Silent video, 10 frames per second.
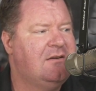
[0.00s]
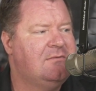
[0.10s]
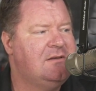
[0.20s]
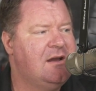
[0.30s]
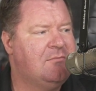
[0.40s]

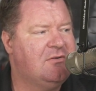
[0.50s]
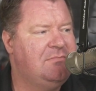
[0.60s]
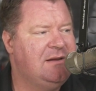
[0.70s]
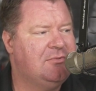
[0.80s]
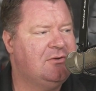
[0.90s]
The number of
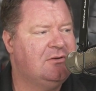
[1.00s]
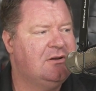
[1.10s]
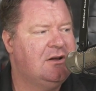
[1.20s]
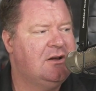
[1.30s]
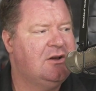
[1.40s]
people
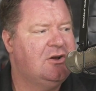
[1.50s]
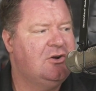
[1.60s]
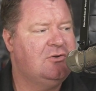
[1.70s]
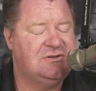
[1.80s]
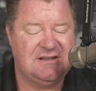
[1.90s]

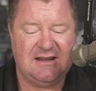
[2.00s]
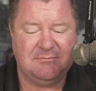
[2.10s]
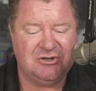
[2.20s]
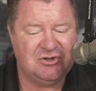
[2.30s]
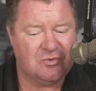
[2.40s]
who say,
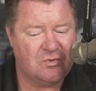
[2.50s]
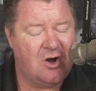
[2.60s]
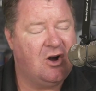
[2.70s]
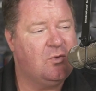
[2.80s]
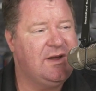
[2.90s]
but you're
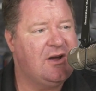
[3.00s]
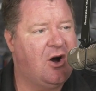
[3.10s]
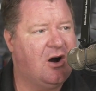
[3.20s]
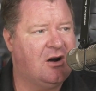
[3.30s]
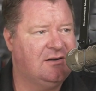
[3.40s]
wrong, we
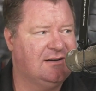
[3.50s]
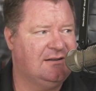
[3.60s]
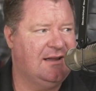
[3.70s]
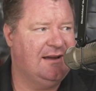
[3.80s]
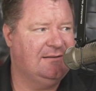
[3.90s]
are in
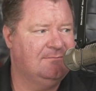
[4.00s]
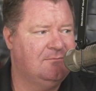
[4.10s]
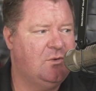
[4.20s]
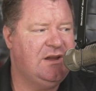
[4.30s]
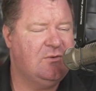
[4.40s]
decline.
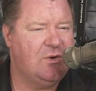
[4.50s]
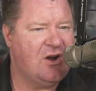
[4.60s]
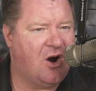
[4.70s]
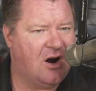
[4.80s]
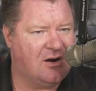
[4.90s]
We
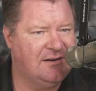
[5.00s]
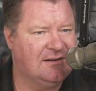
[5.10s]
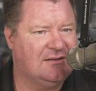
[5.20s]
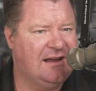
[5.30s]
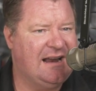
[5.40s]
are in
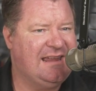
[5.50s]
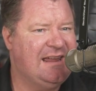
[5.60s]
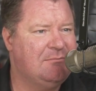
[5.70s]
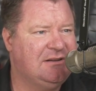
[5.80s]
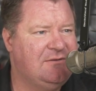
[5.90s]
decline. I
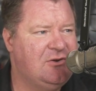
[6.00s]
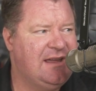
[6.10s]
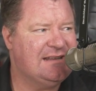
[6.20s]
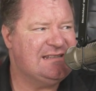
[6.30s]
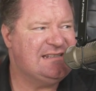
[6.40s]
can't believe you
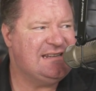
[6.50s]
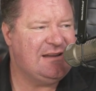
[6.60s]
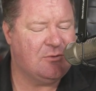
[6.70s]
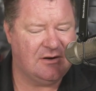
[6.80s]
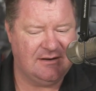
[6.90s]
can't
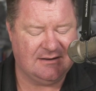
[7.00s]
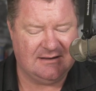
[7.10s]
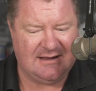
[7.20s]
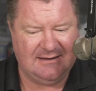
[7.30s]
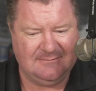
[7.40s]
see we're in
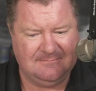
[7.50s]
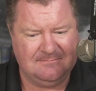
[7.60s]
decline.